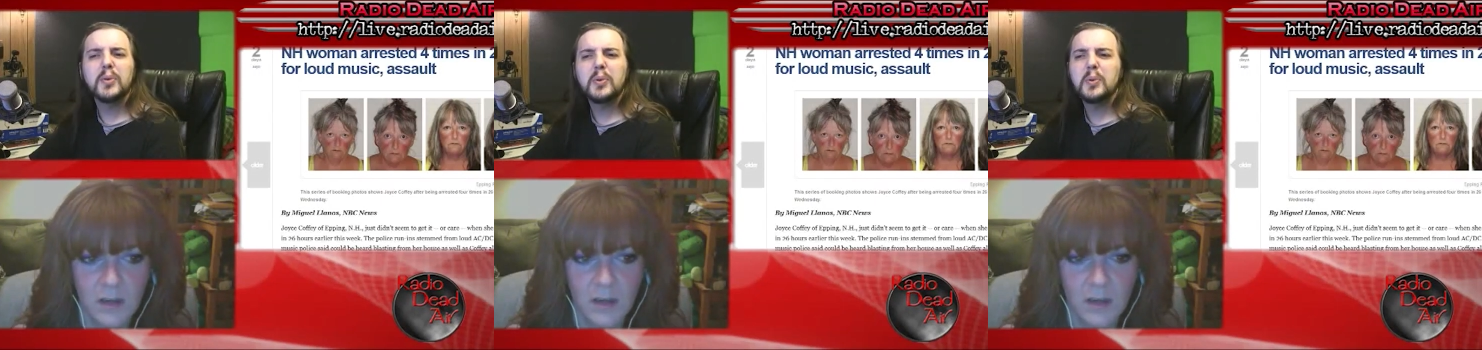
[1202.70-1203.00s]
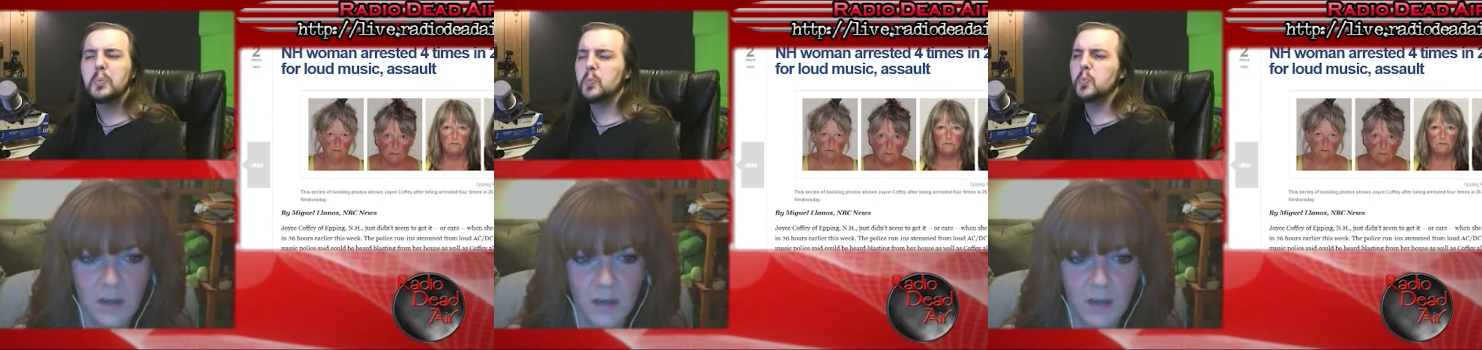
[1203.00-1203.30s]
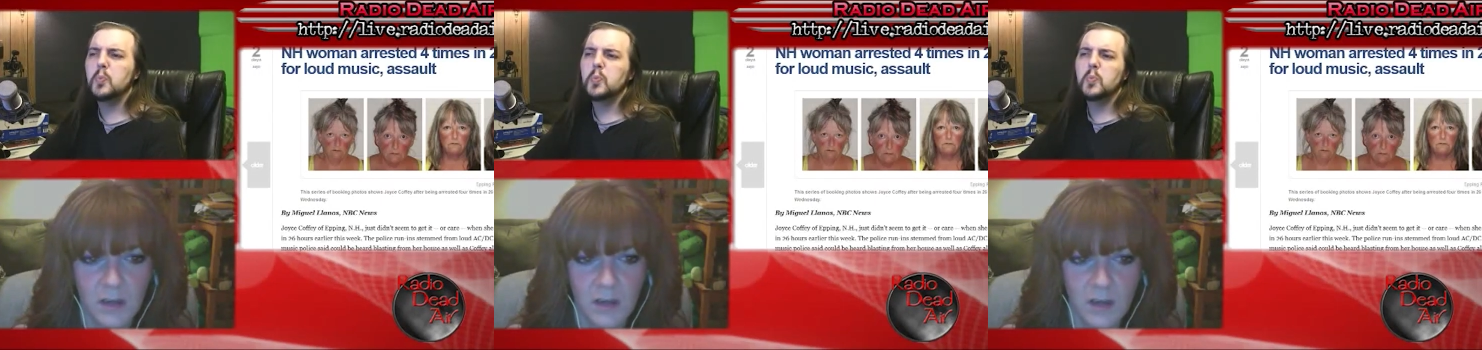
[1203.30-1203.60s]

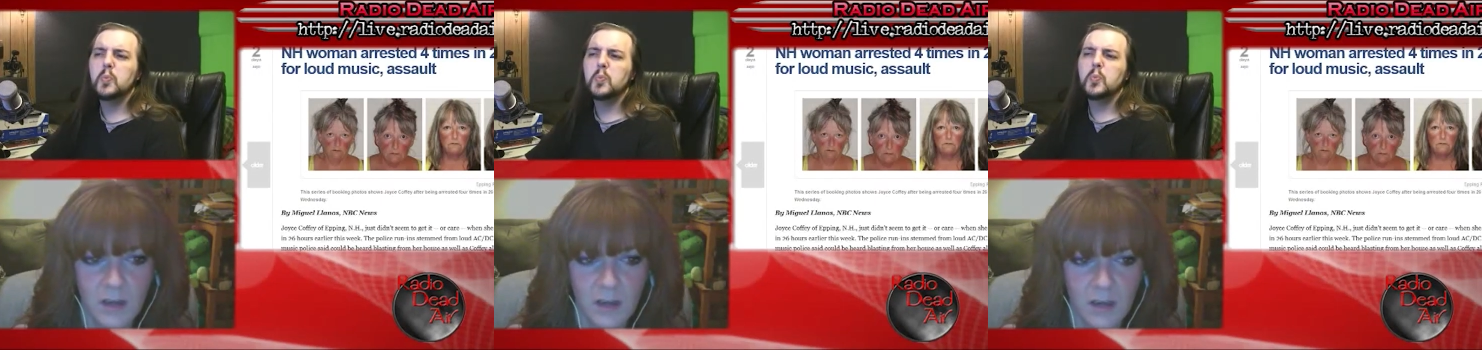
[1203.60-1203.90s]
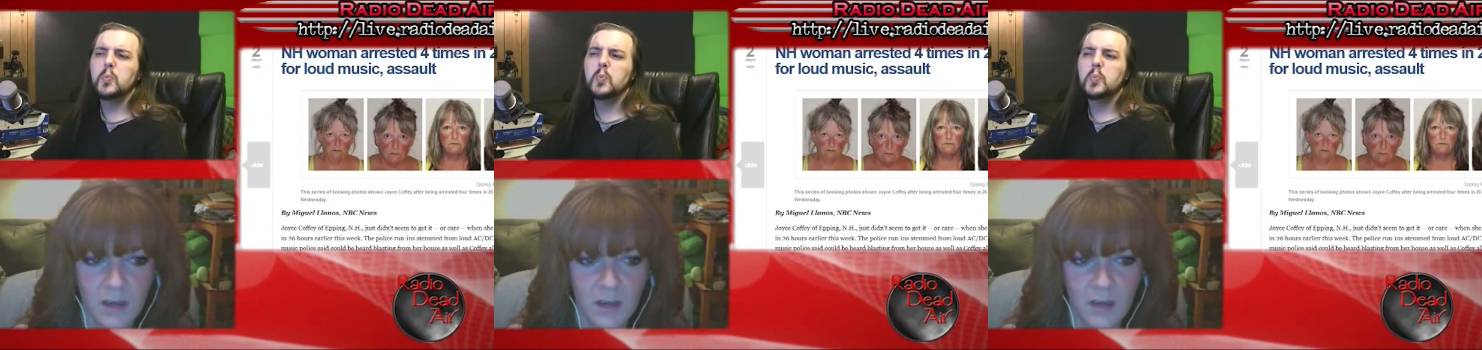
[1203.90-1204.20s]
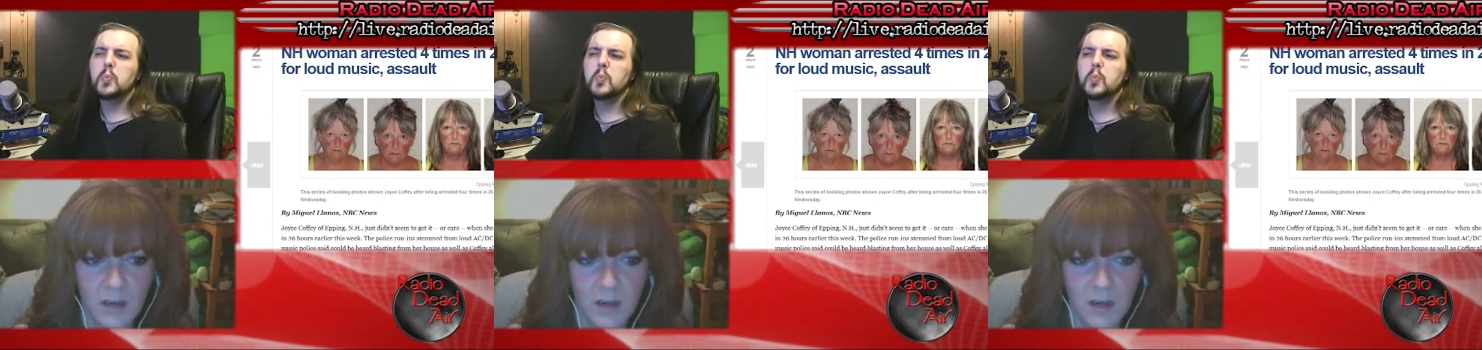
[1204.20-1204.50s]

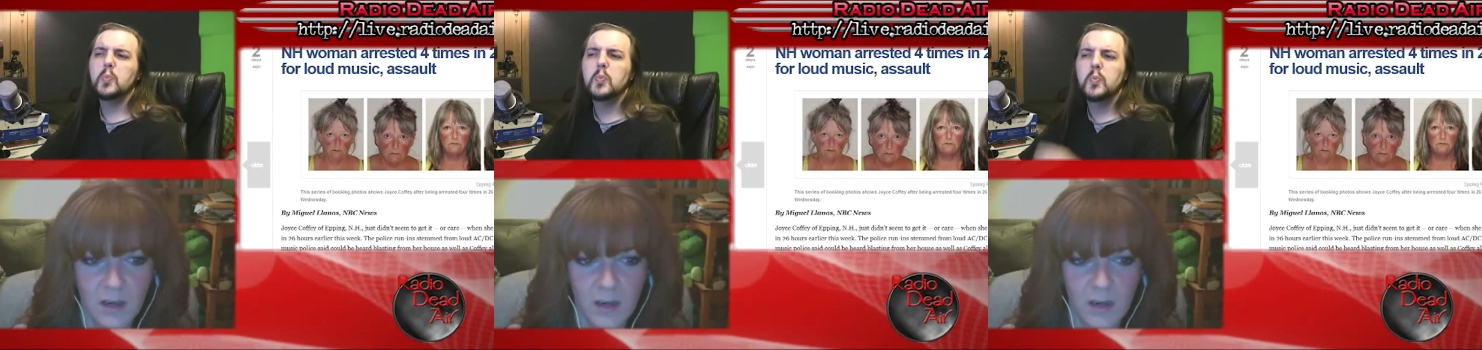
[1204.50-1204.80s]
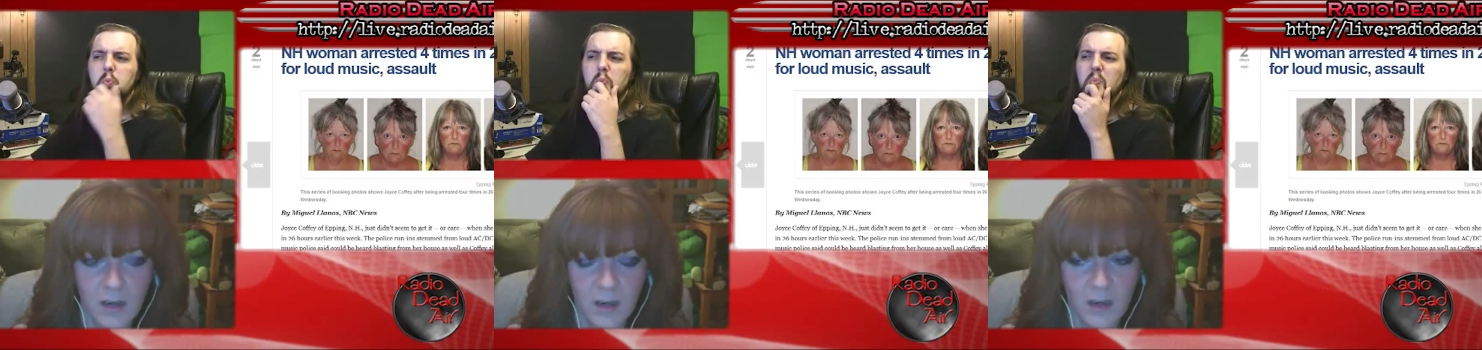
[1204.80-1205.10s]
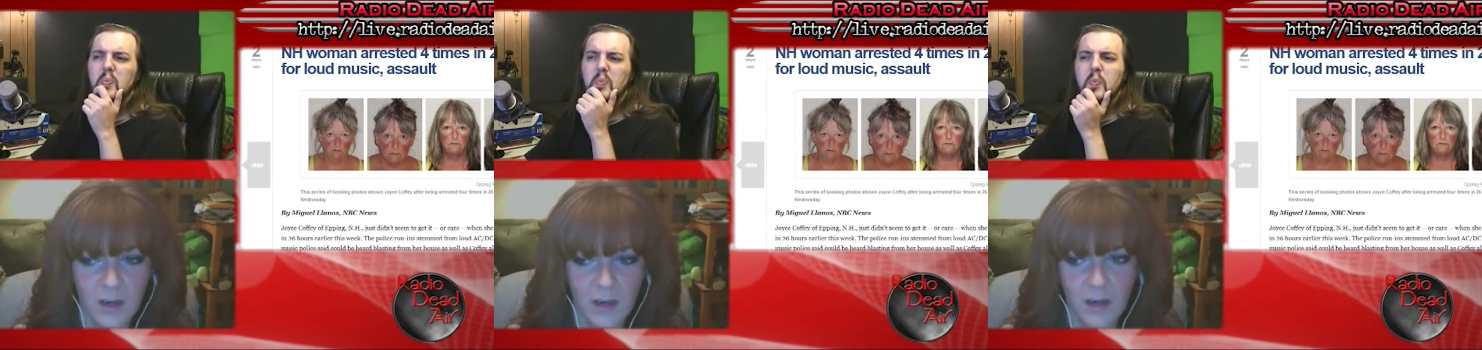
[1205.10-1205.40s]

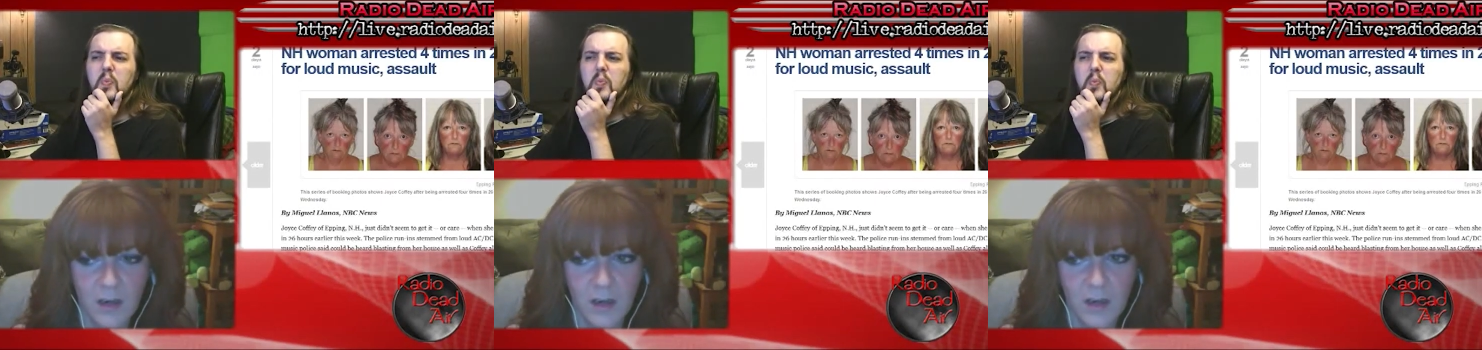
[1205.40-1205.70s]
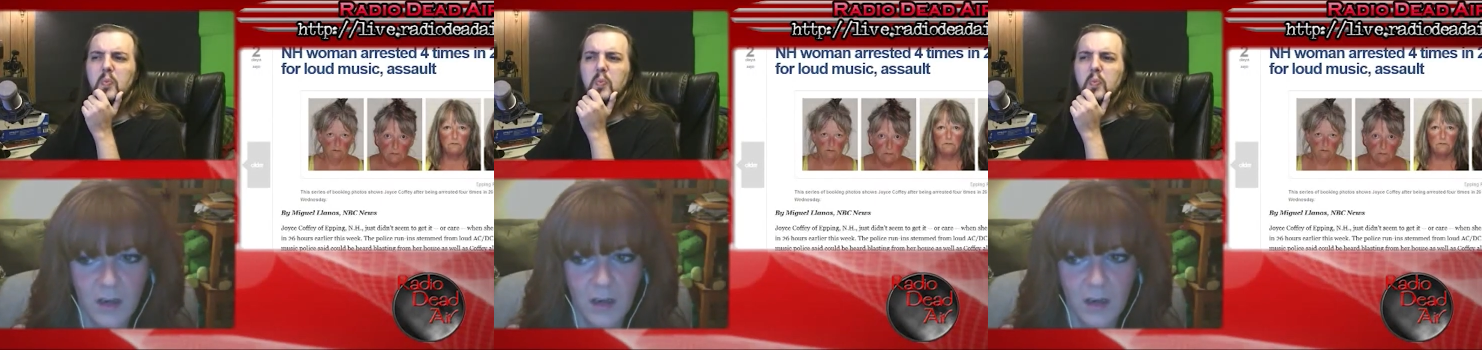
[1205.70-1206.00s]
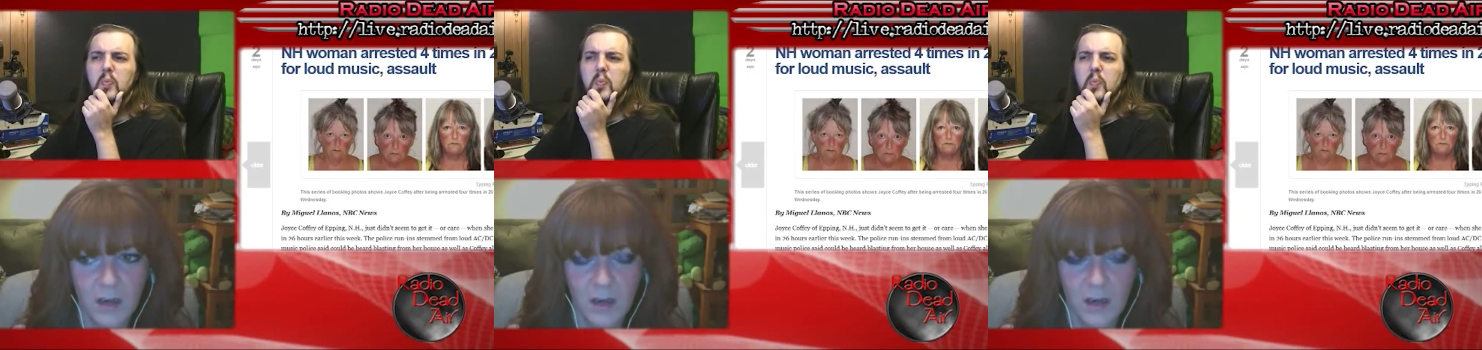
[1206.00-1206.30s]

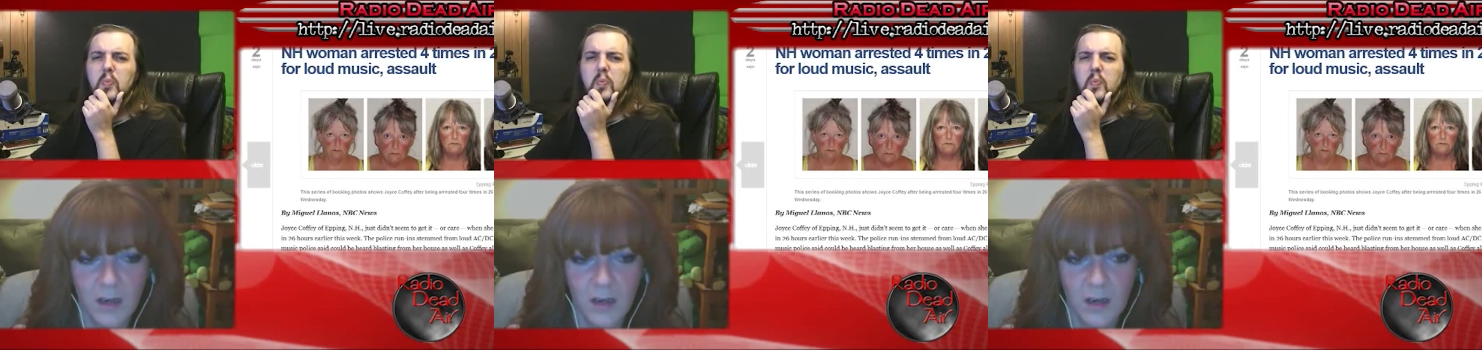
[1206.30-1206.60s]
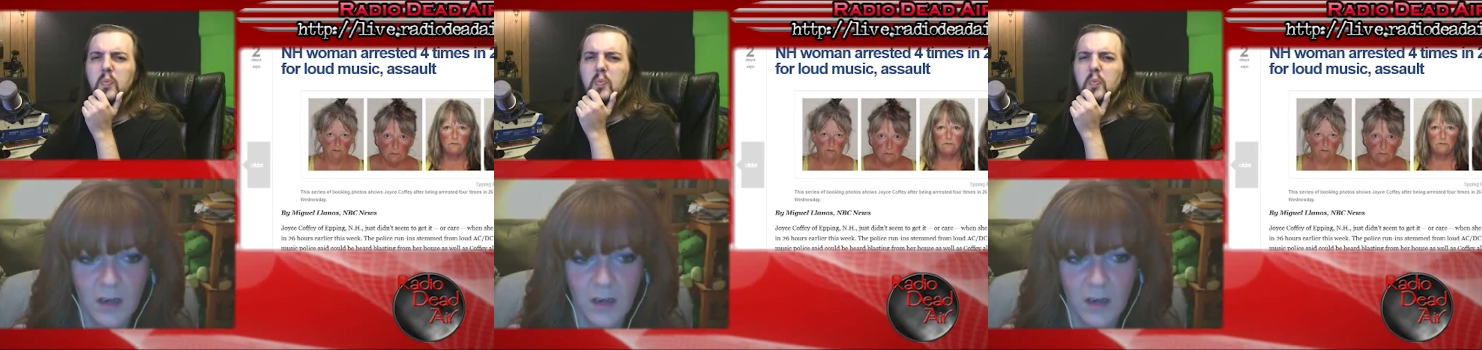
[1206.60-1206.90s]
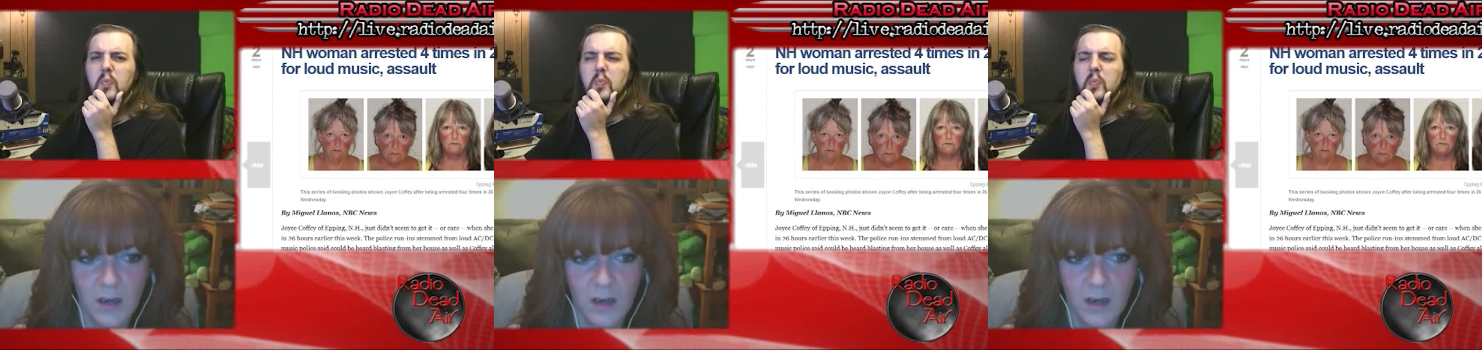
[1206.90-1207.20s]

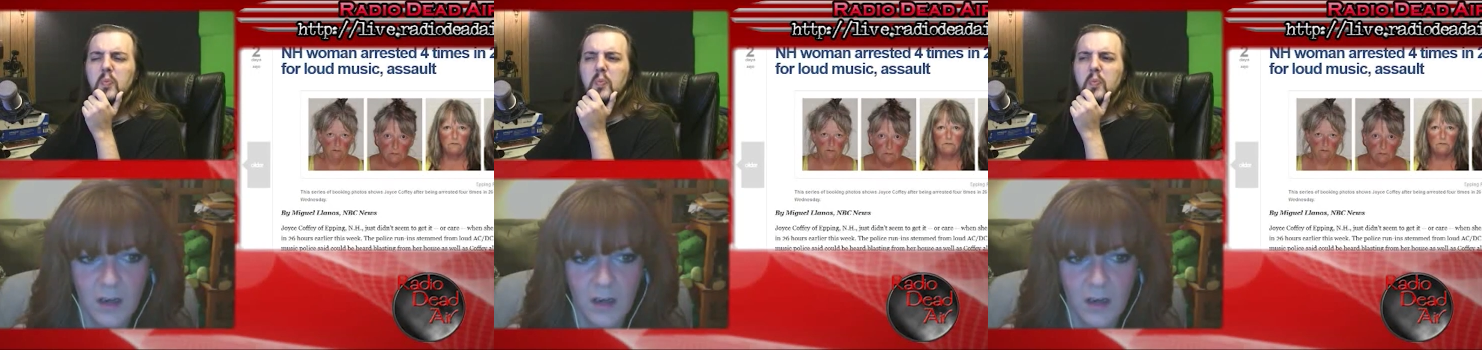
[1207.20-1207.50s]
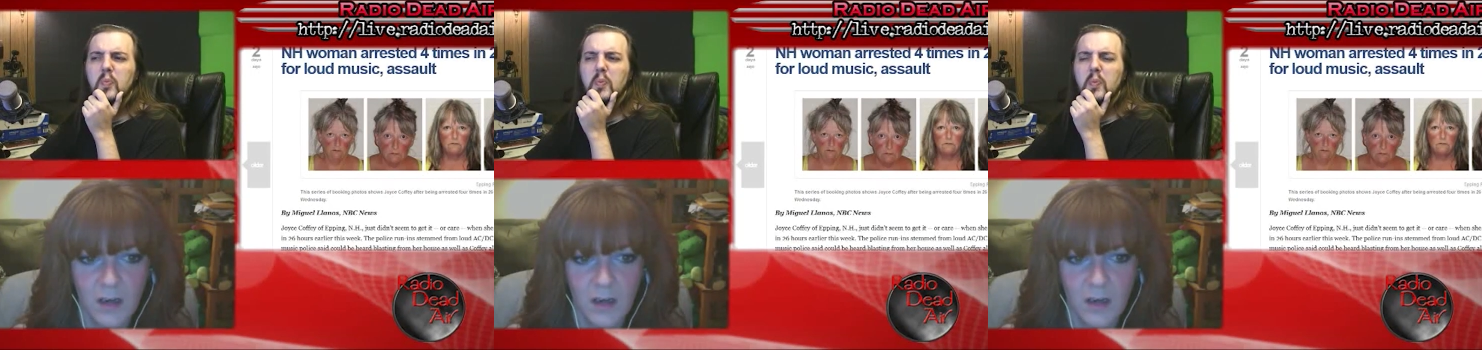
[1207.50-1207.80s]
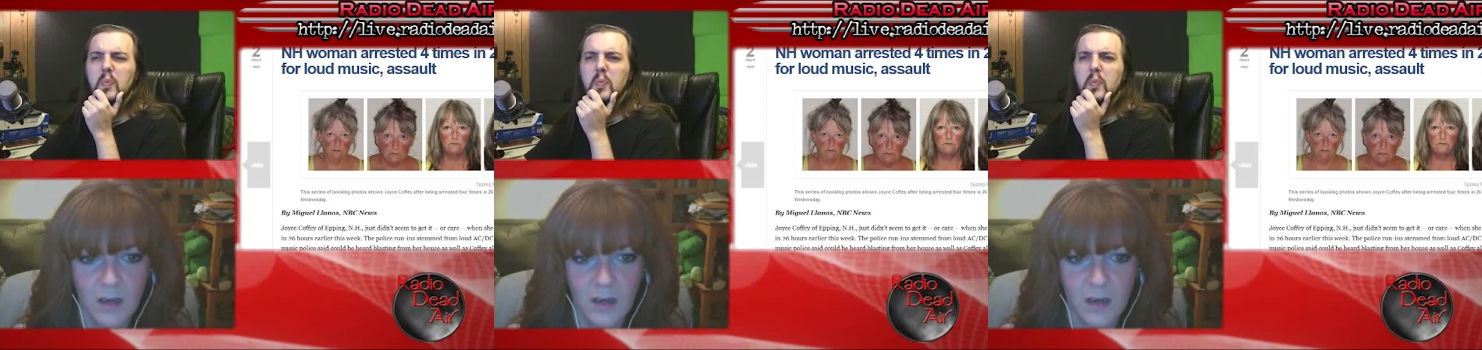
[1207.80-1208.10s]

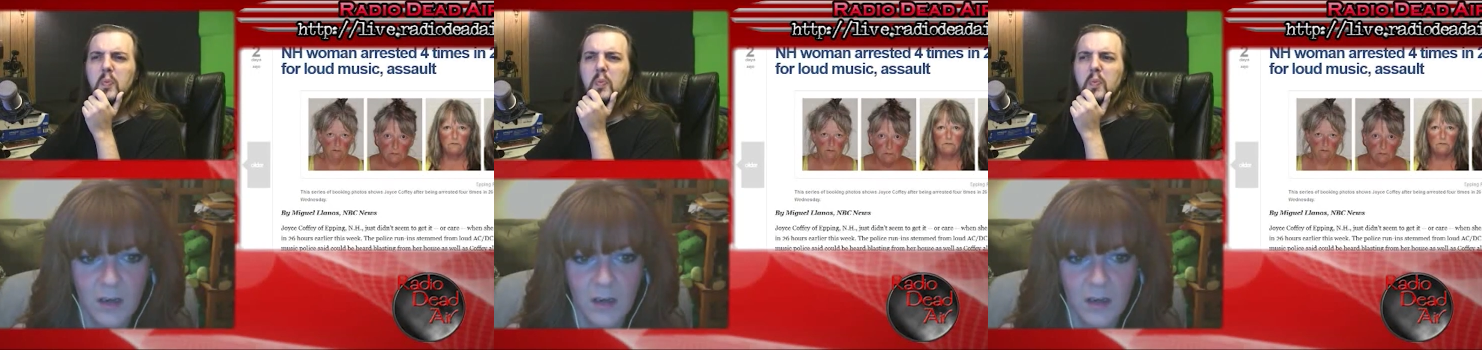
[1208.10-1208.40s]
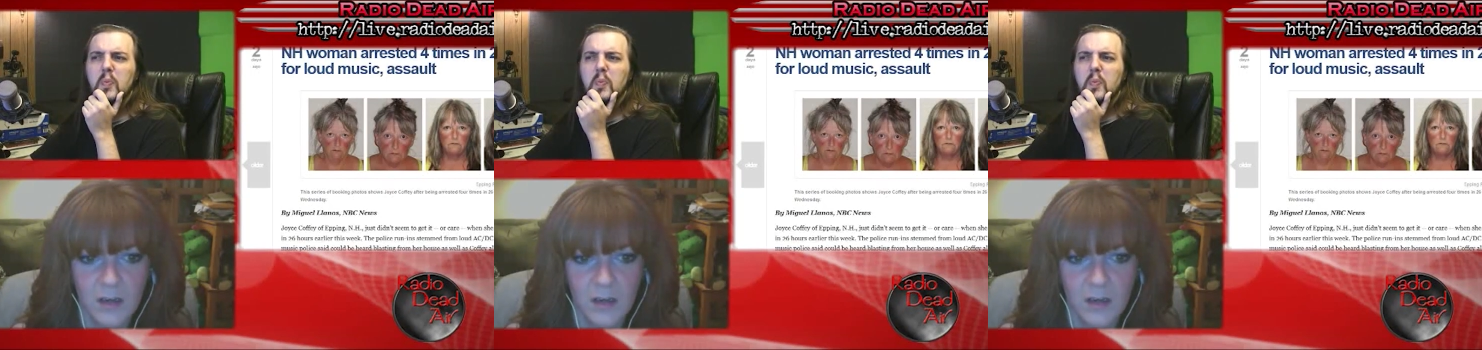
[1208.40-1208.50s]
No one is speaking in this clip.